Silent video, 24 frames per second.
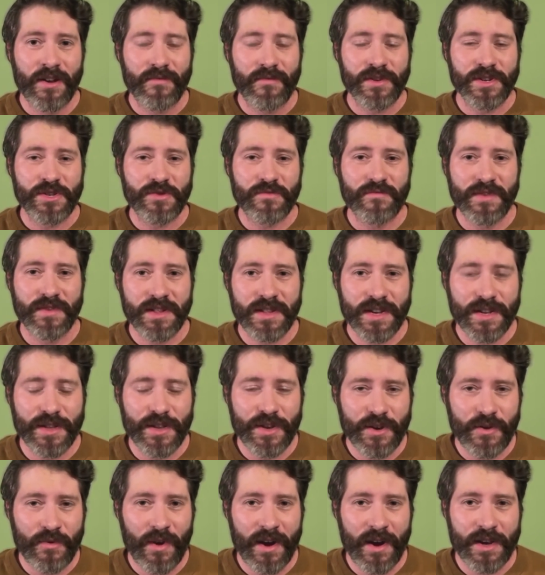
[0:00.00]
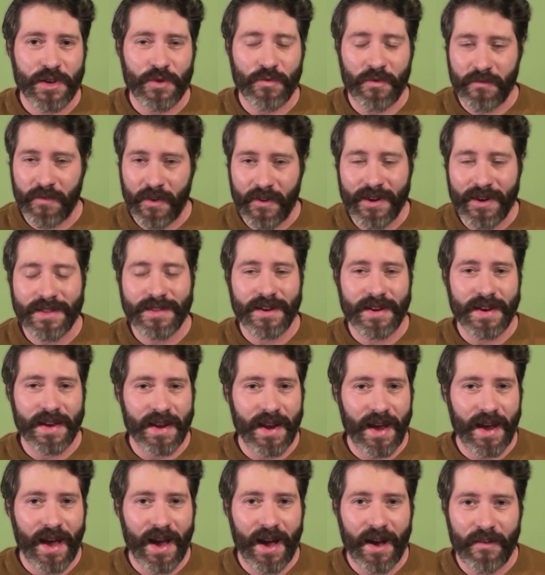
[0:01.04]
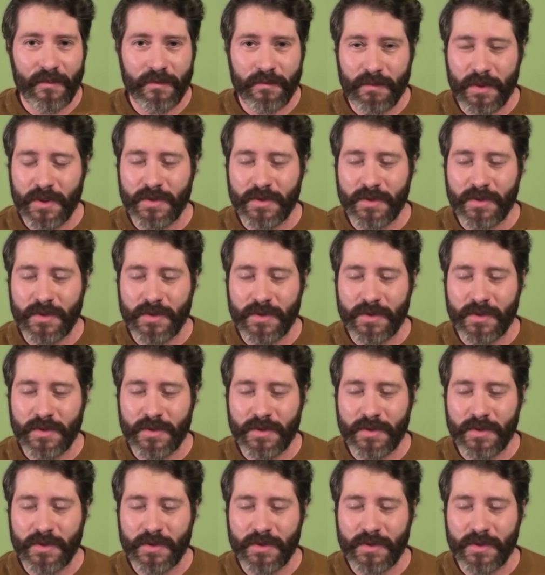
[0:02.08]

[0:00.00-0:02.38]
which really in the U.S. we're very lucky to have.